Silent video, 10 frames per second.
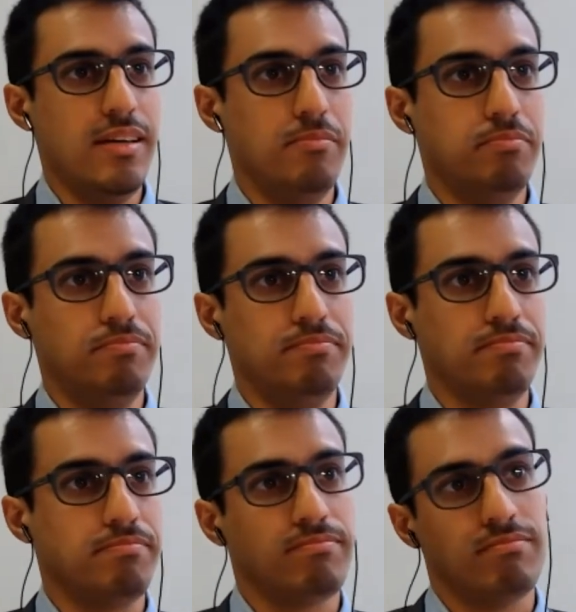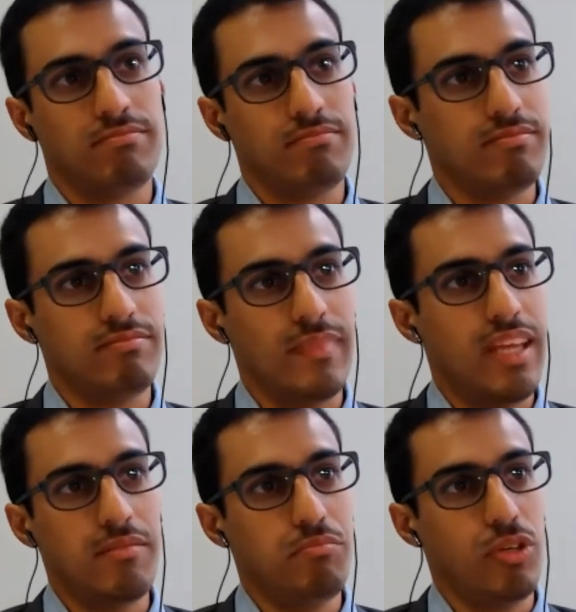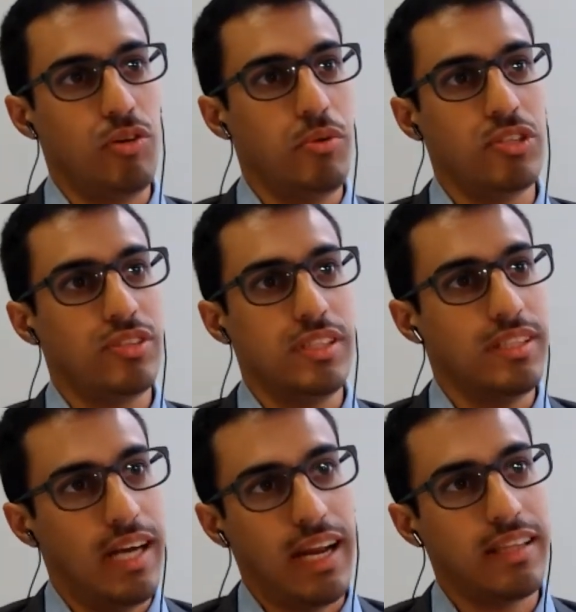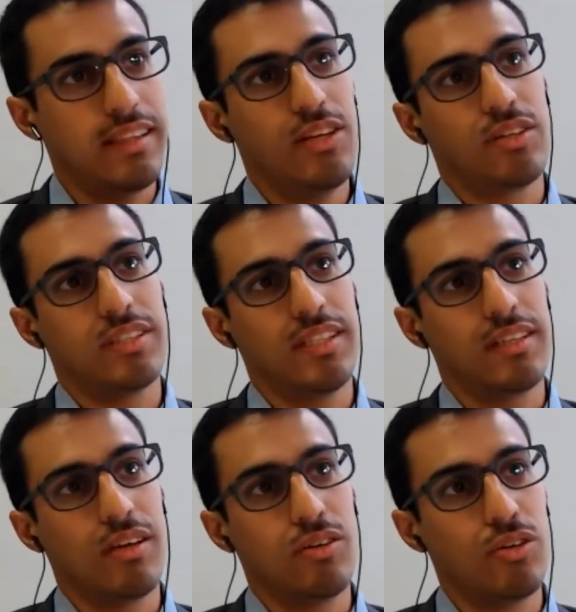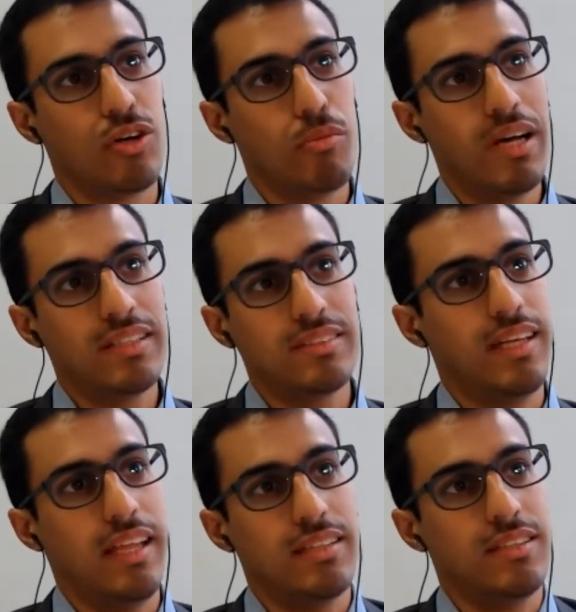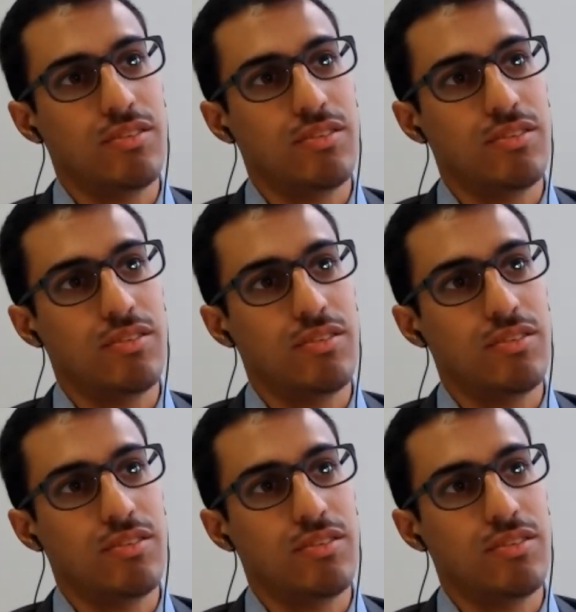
legal systems, is unreasonable, at least in Argentina.